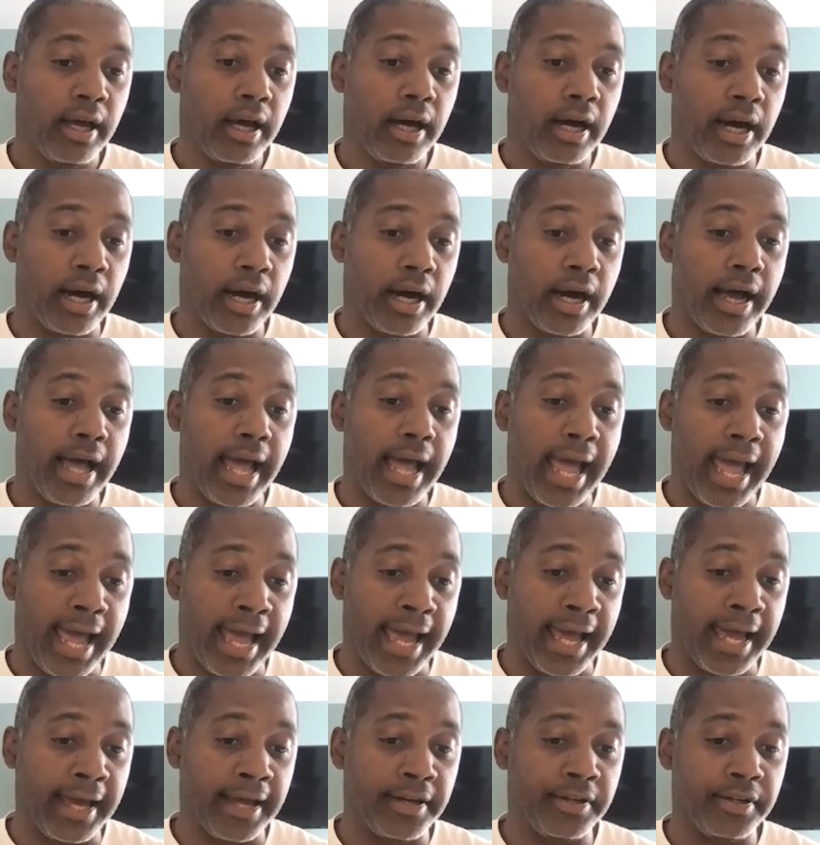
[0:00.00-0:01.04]
Uh,
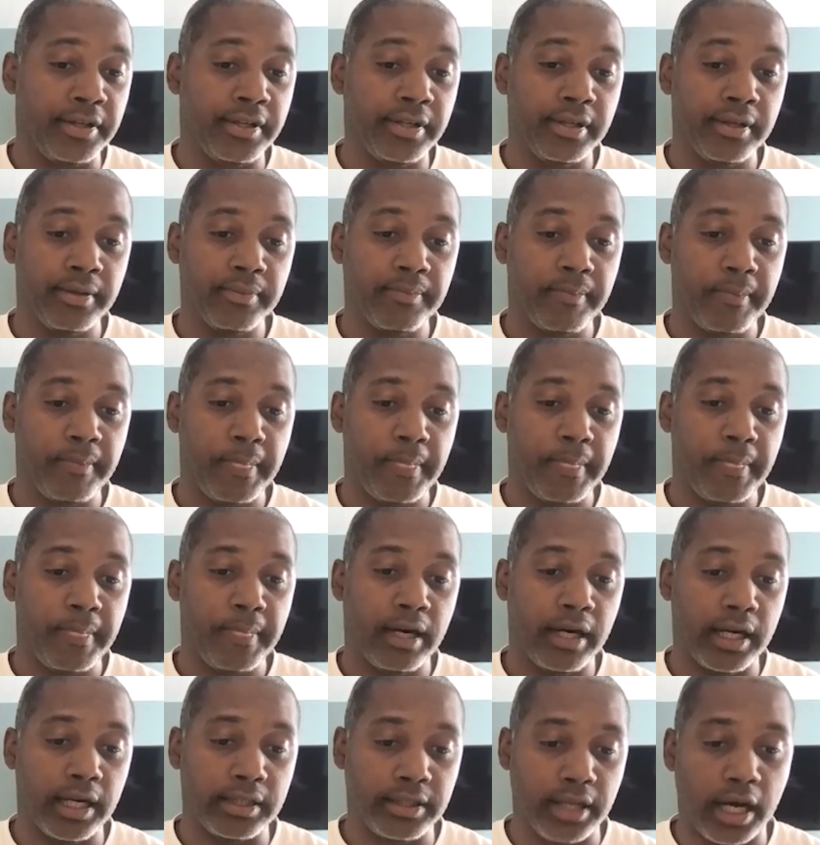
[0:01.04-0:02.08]
and a
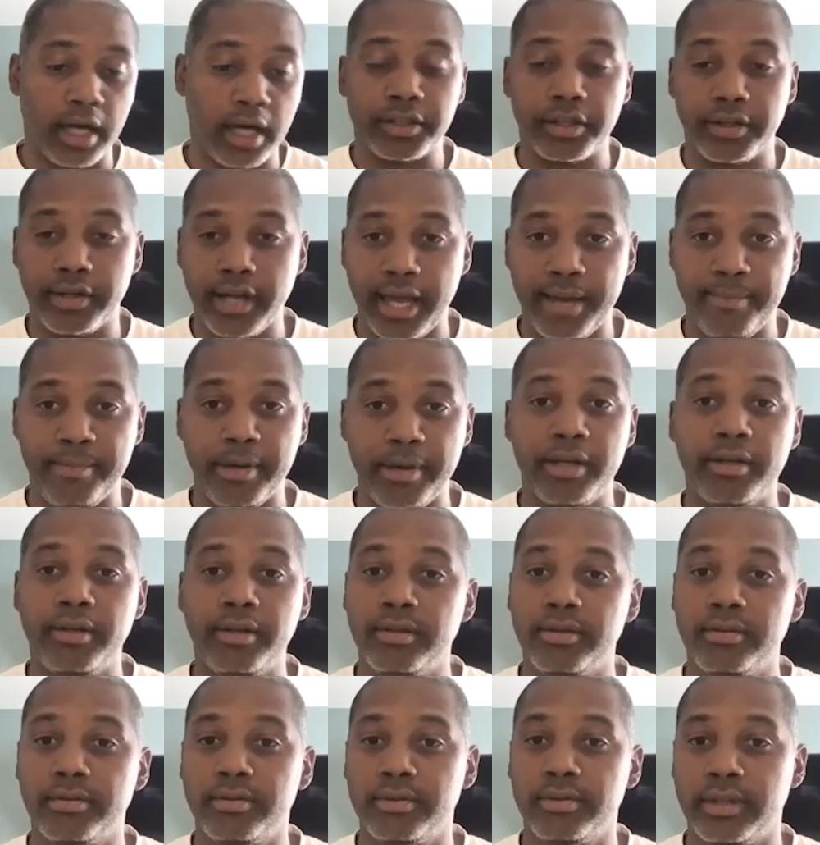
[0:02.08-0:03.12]
uh, doctor came in.
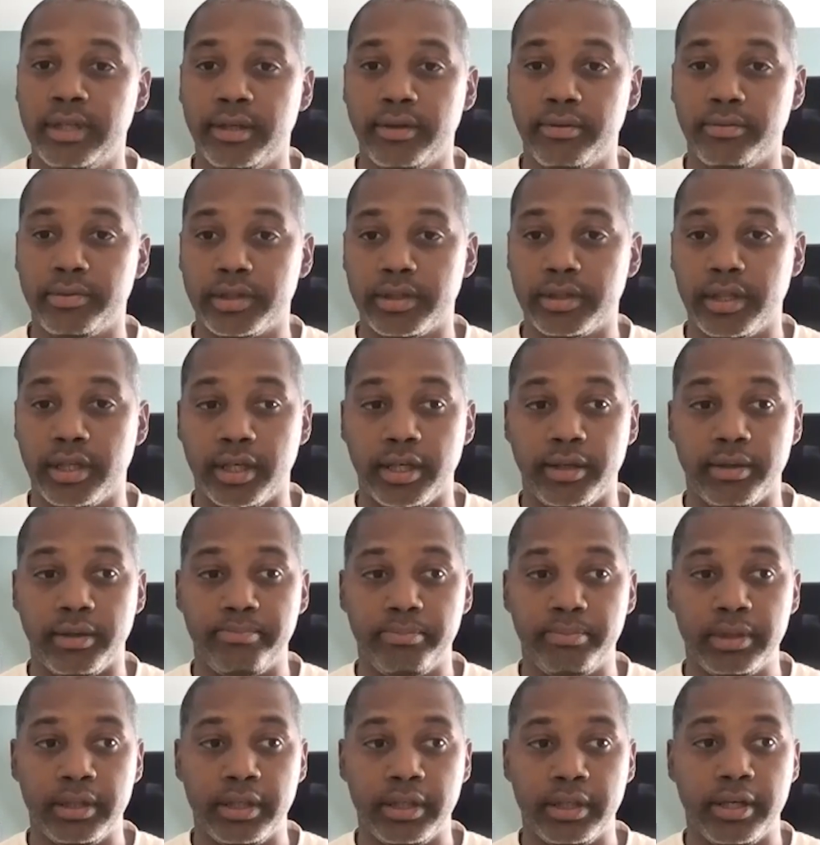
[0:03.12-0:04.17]
It was the,
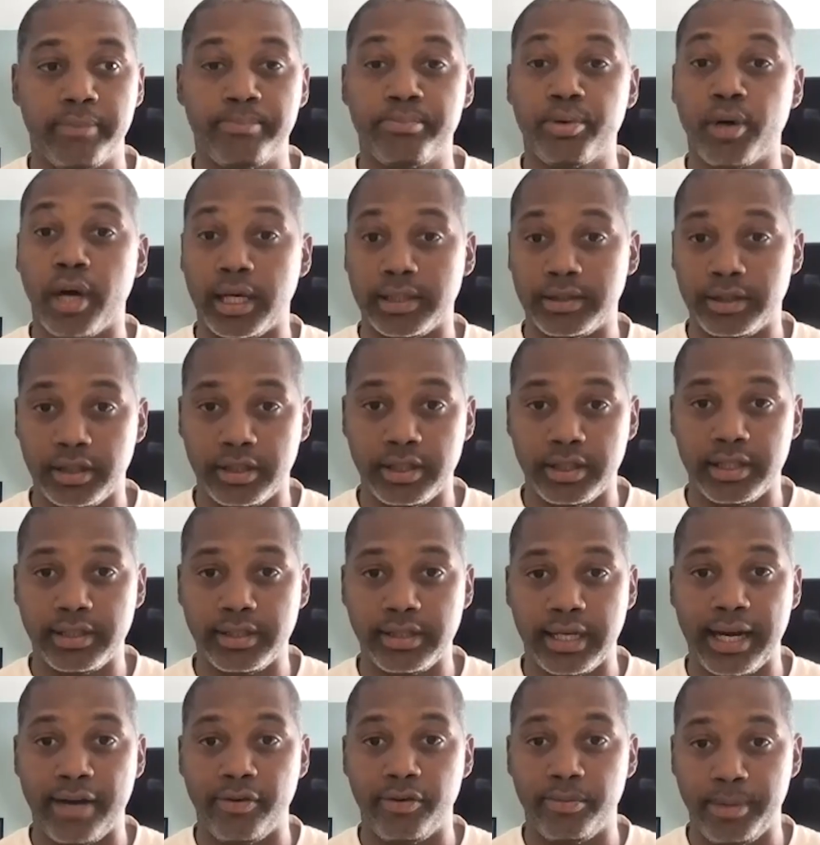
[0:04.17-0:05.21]
the prosthetist
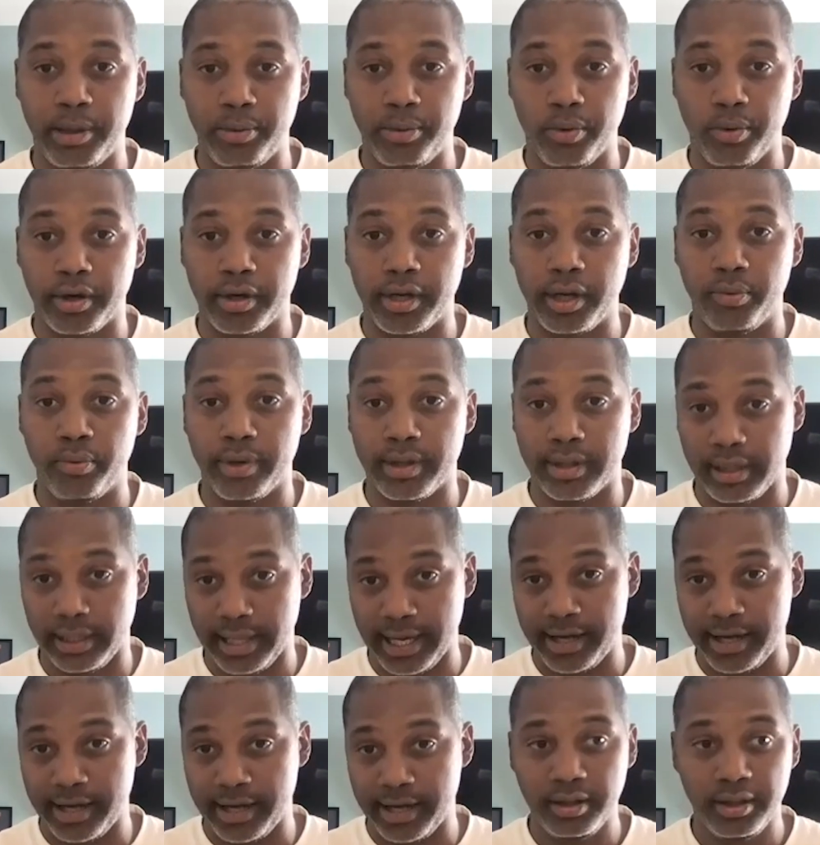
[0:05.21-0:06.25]
that I would be working with
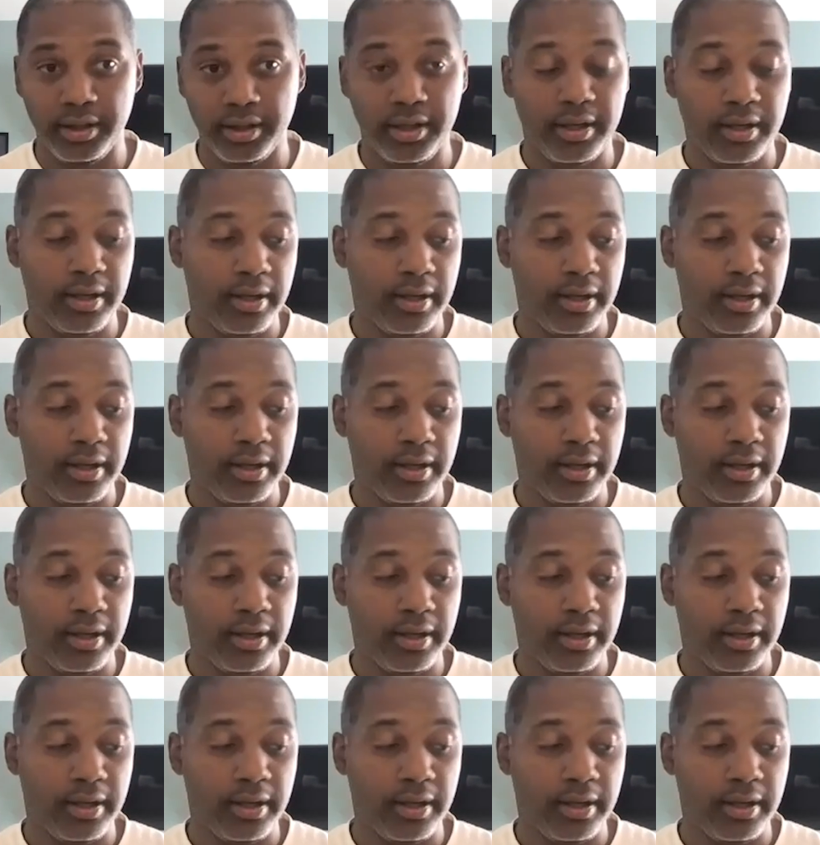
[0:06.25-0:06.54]
later